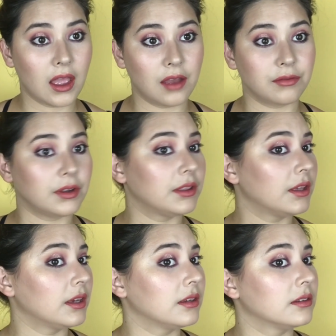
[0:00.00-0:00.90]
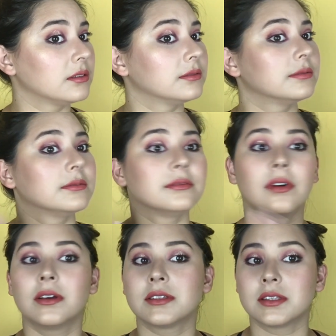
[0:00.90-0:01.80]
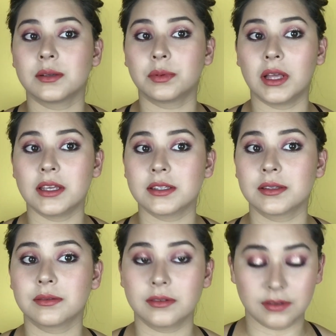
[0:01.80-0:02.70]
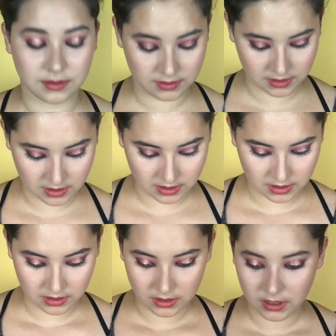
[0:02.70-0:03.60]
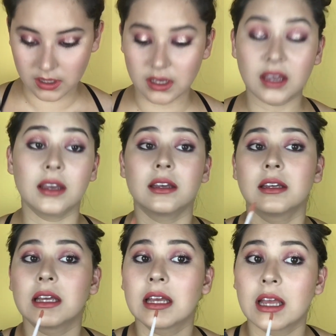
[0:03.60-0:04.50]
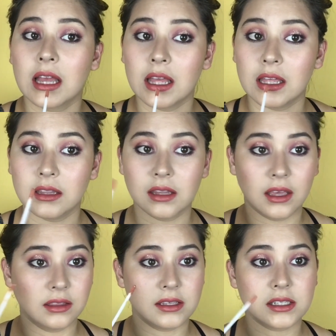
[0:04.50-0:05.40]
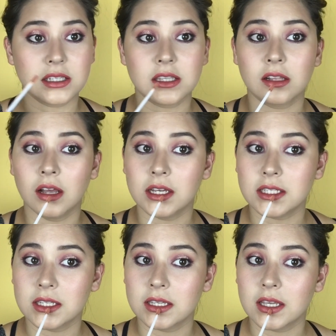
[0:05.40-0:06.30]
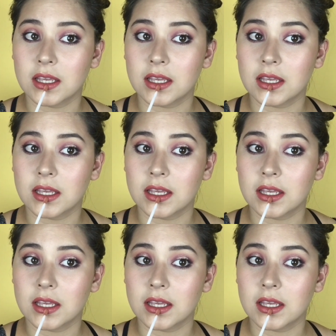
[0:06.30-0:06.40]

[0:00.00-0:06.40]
everything falls into place. Okay, and then this is the gloss.